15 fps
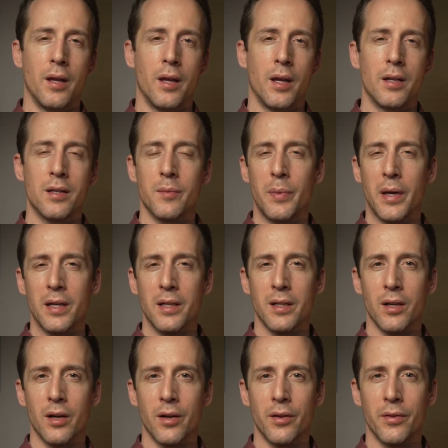And
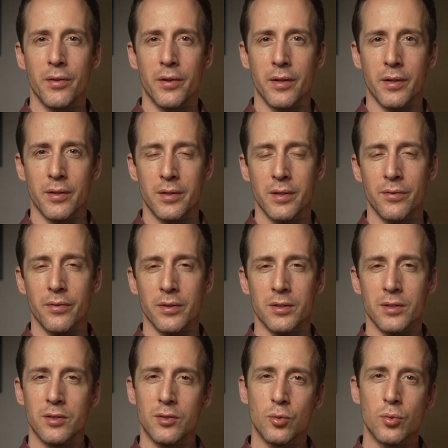depending on the different
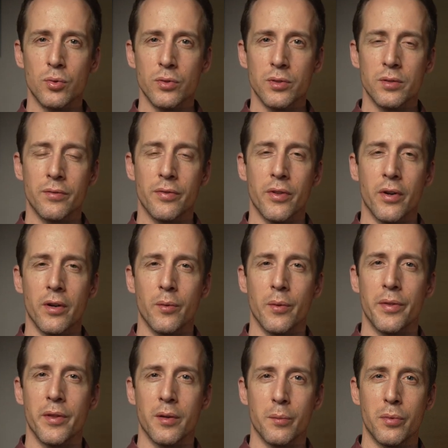schools of thought
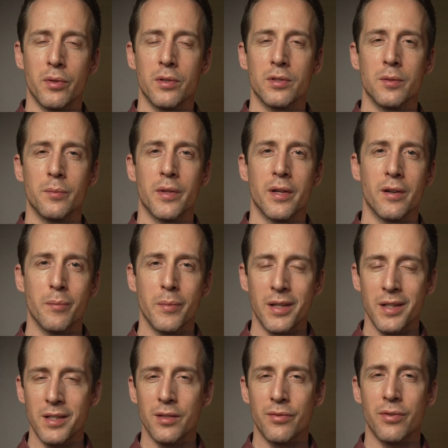within Buddhism, there are
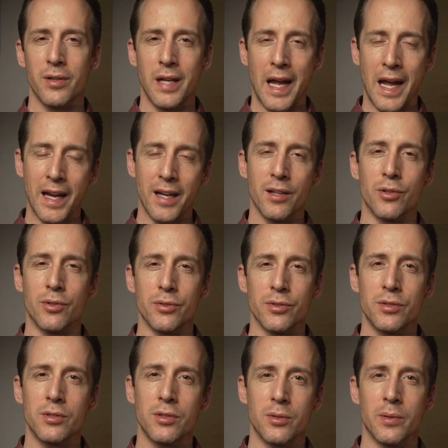many different
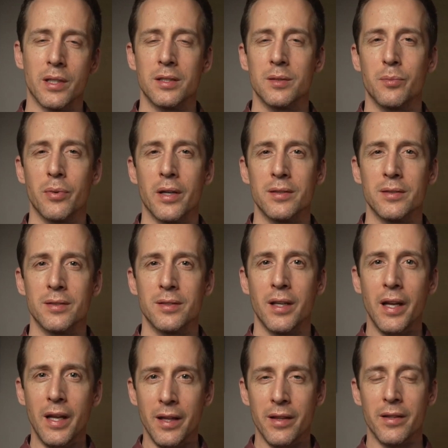angles to express
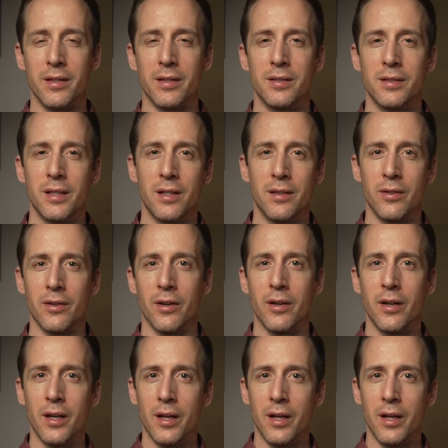this either